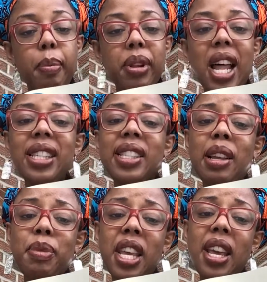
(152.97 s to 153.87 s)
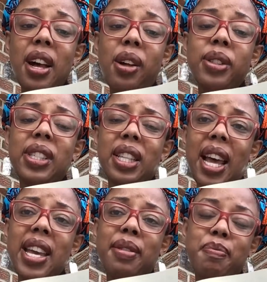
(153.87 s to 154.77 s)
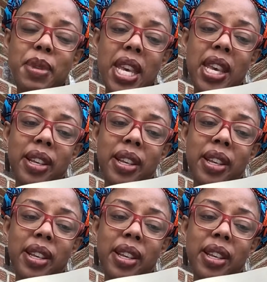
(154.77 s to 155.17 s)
Plus something else, like me.